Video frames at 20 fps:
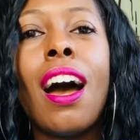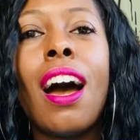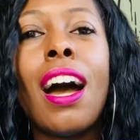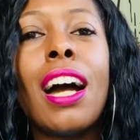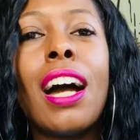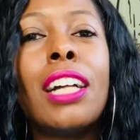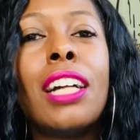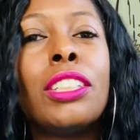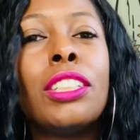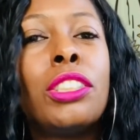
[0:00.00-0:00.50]

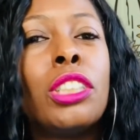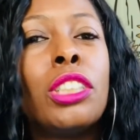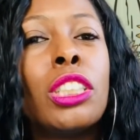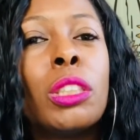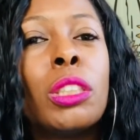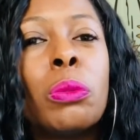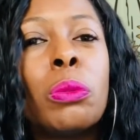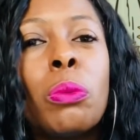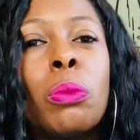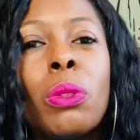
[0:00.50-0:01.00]
I
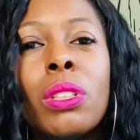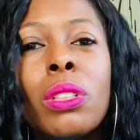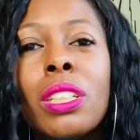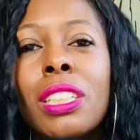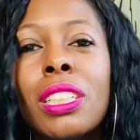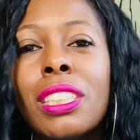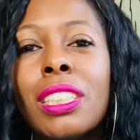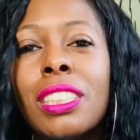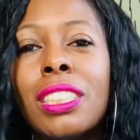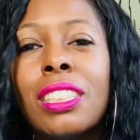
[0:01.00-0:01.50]
just
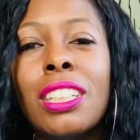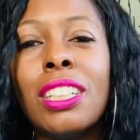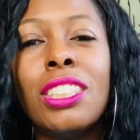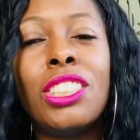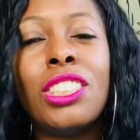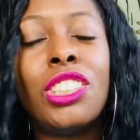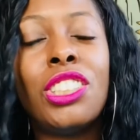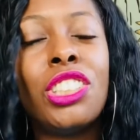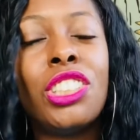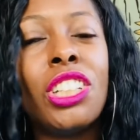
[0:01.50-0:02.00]
want to
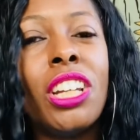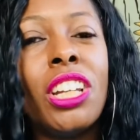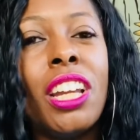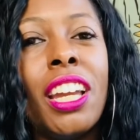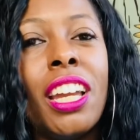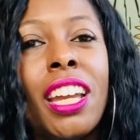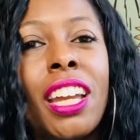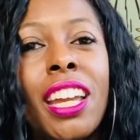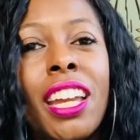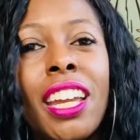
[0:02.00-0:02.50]
touch your
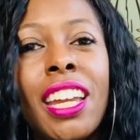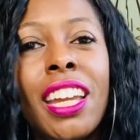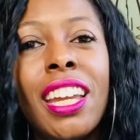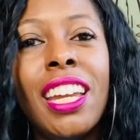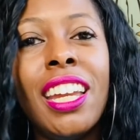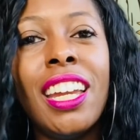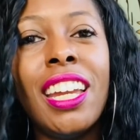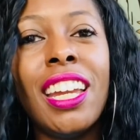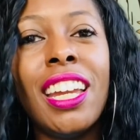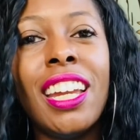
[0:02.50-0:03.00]

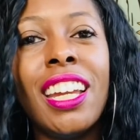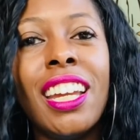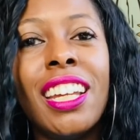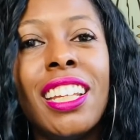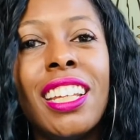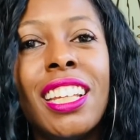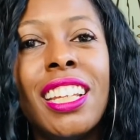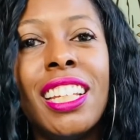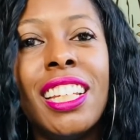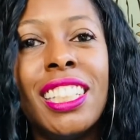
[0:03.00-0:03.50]

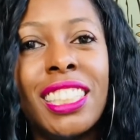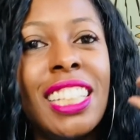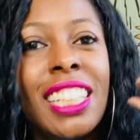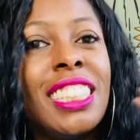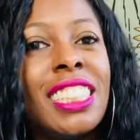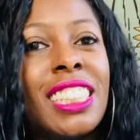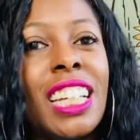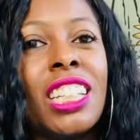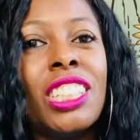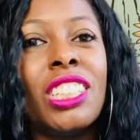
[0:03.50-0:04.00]
hand. He
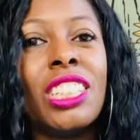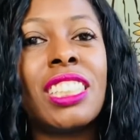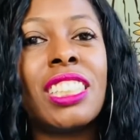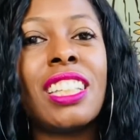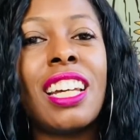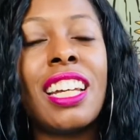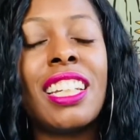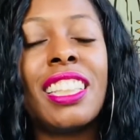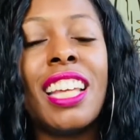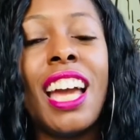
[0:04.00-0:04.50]
said it just
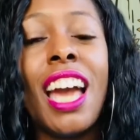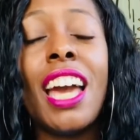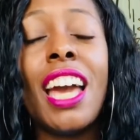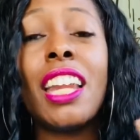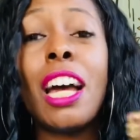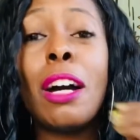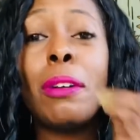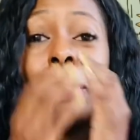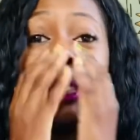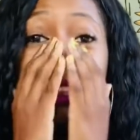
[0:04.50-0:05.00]
like that. And
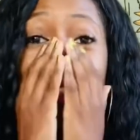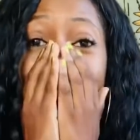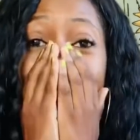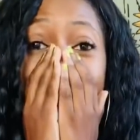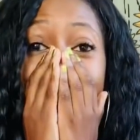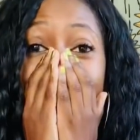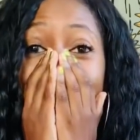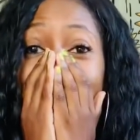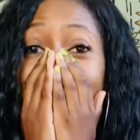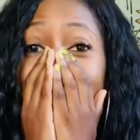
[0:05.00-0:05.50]
I was just
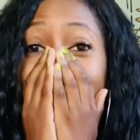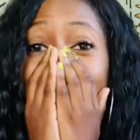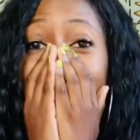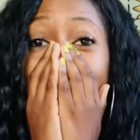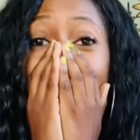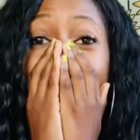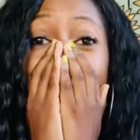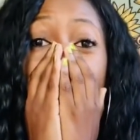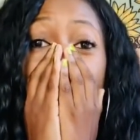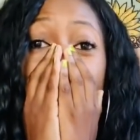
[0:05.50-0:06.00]
like this. I
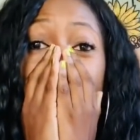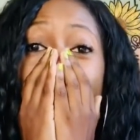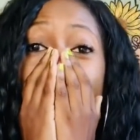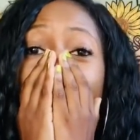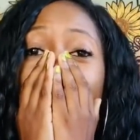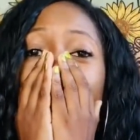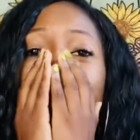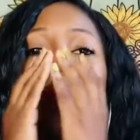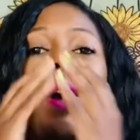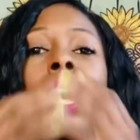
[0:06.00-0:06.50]
kept
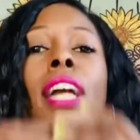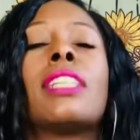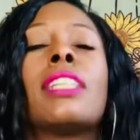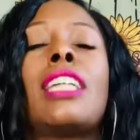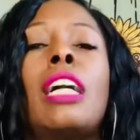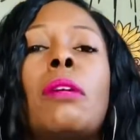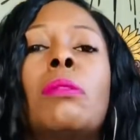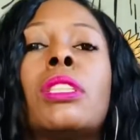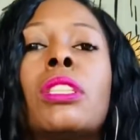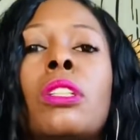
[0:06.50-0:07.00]
backing away because
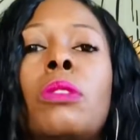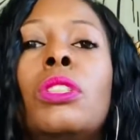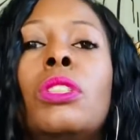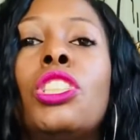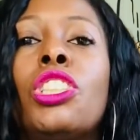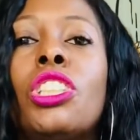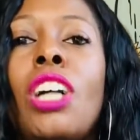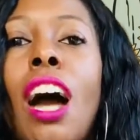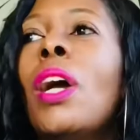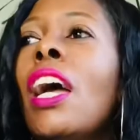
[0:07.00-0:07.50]
I was so in
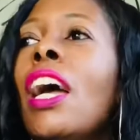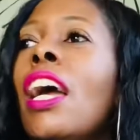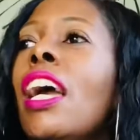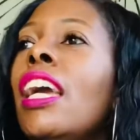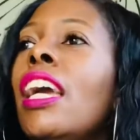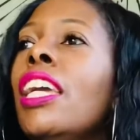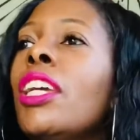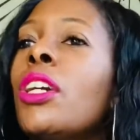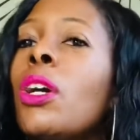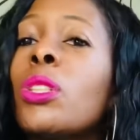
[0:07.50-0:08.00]
shock.
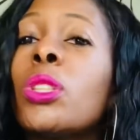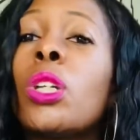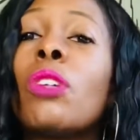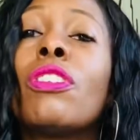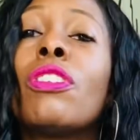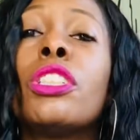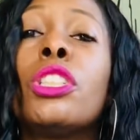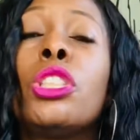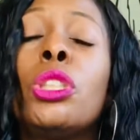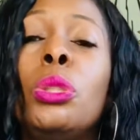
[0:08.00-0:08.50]
He goes
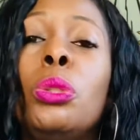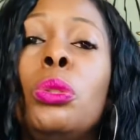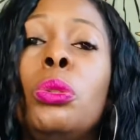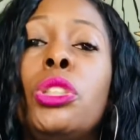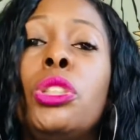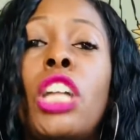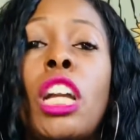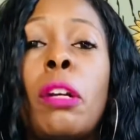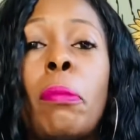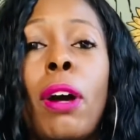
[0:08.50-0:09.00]
over to
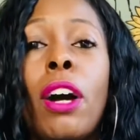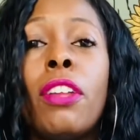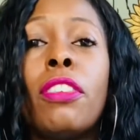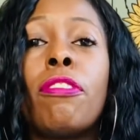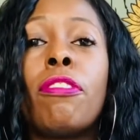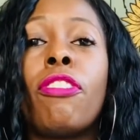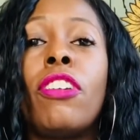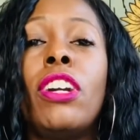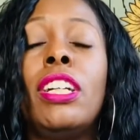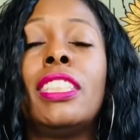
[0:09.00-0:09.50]
shake my other
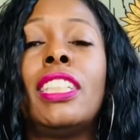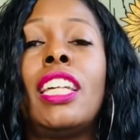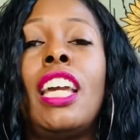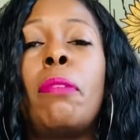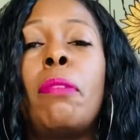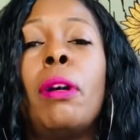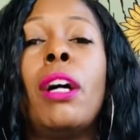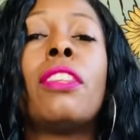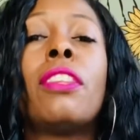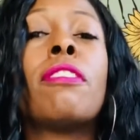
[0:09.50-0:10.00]
friend's hand.
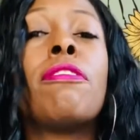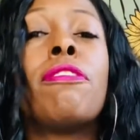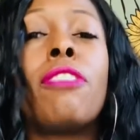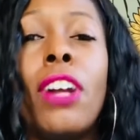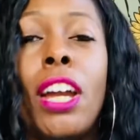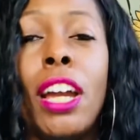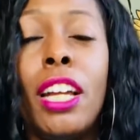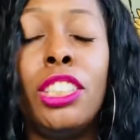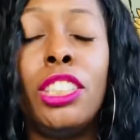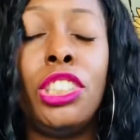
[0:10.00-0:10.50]
My other
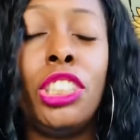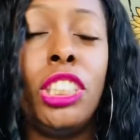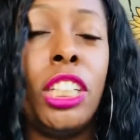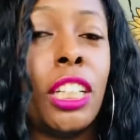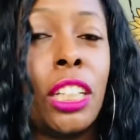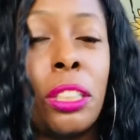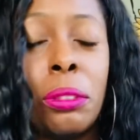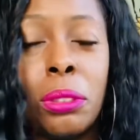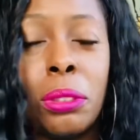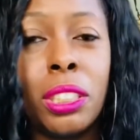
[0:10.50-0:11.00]
friend, she ain't
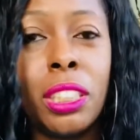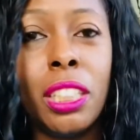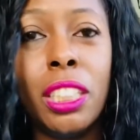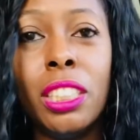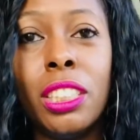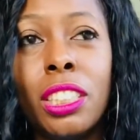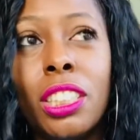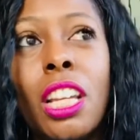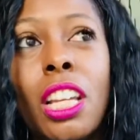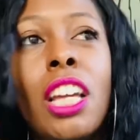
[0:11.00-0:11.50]
got no
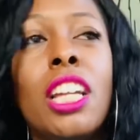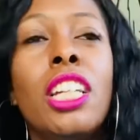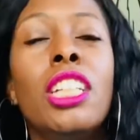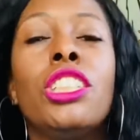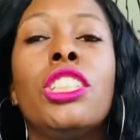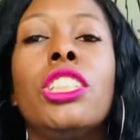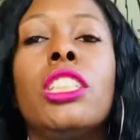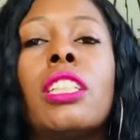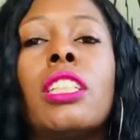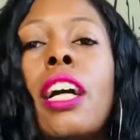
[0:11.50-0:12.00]
sense.
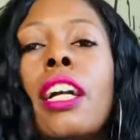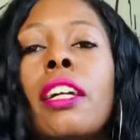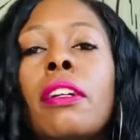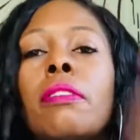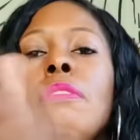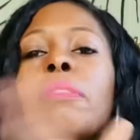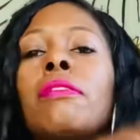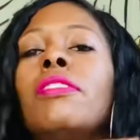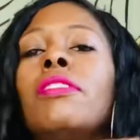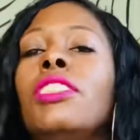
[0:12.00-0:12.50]
She tagged
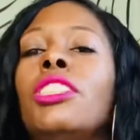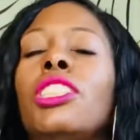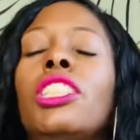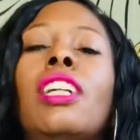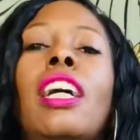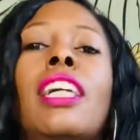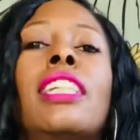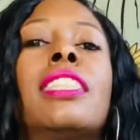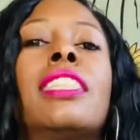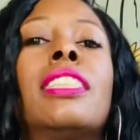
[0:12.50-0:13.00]

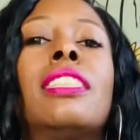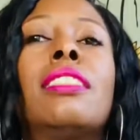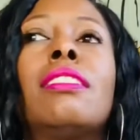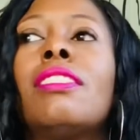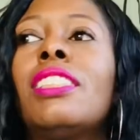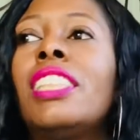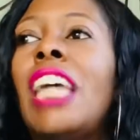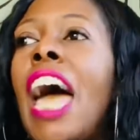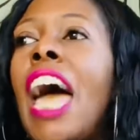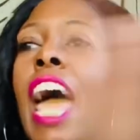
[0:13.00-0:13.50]

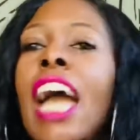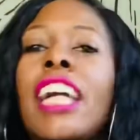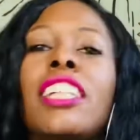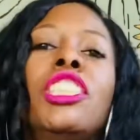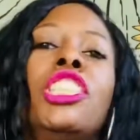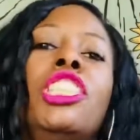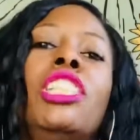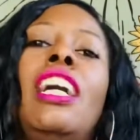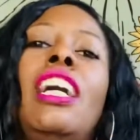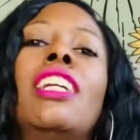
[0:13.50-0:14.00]
the
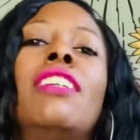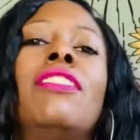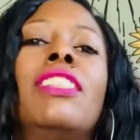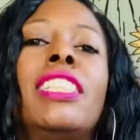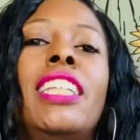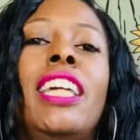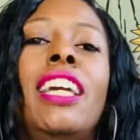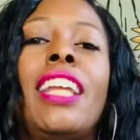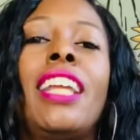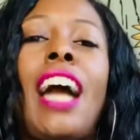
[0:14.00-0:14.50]
shit out of his
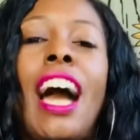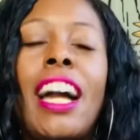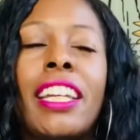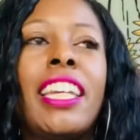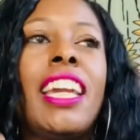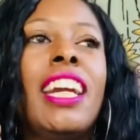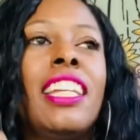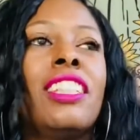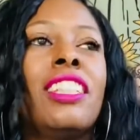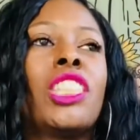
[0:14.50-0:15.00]
hand. Like, I
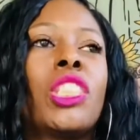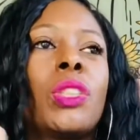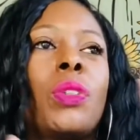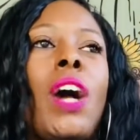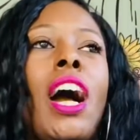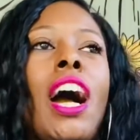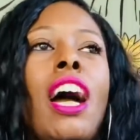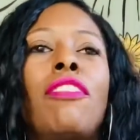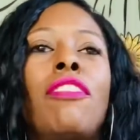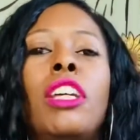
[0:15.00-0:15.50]
can't
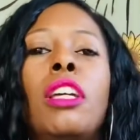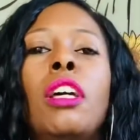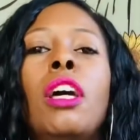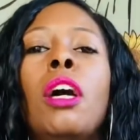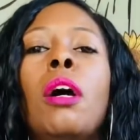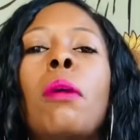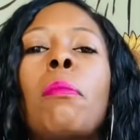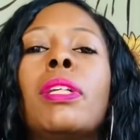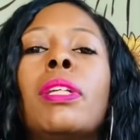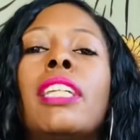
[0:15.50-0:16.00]
describe it,
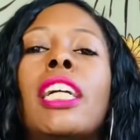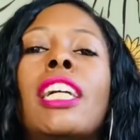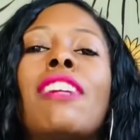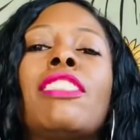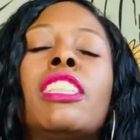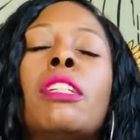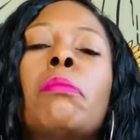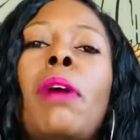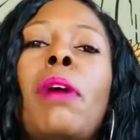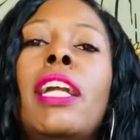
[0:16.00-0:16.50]
but it's like if
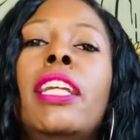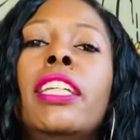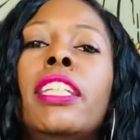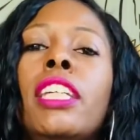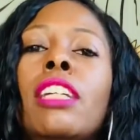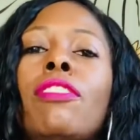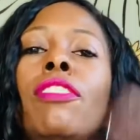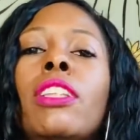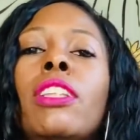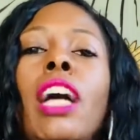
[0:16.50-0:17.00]
somebody
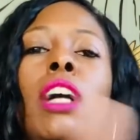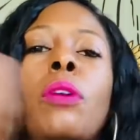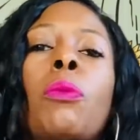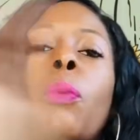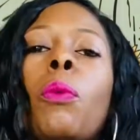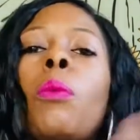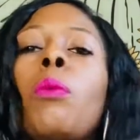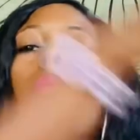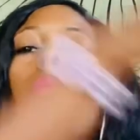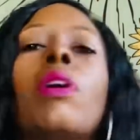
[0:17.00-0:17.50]
gives like,
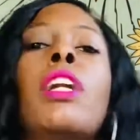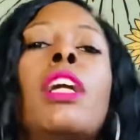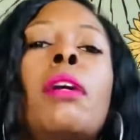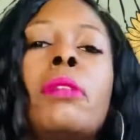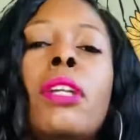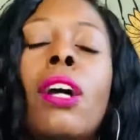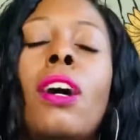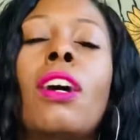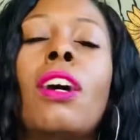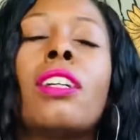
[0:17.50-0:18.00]
what up,
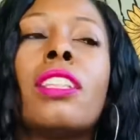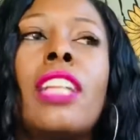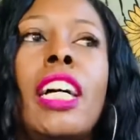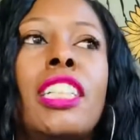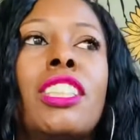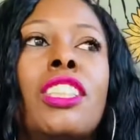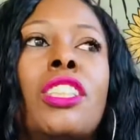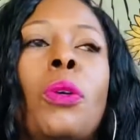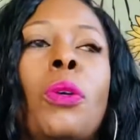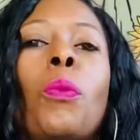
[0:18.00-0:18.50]
dog?
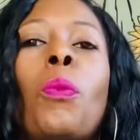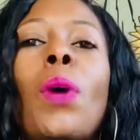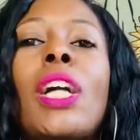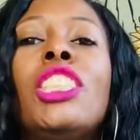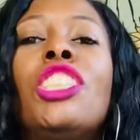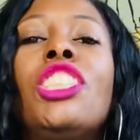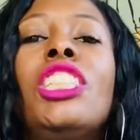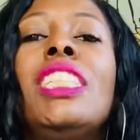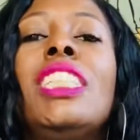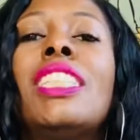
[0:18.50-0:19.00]
Like, the way
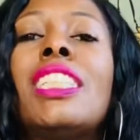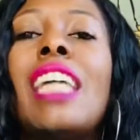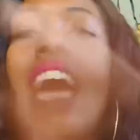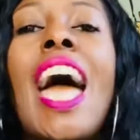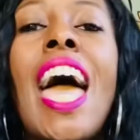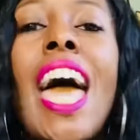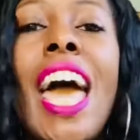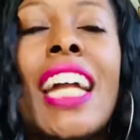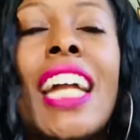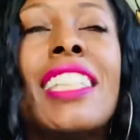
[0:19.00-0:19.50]
she
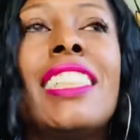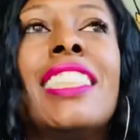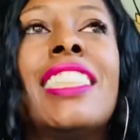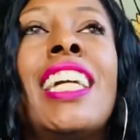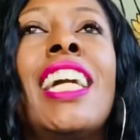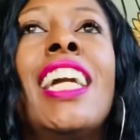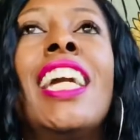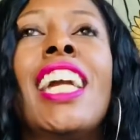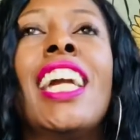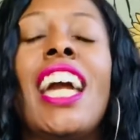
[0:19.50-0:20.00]
tagged his
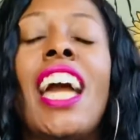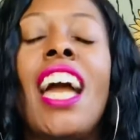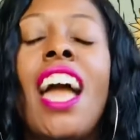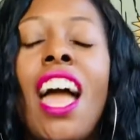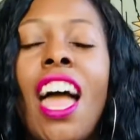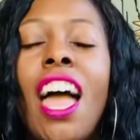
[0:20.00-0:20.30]
hand.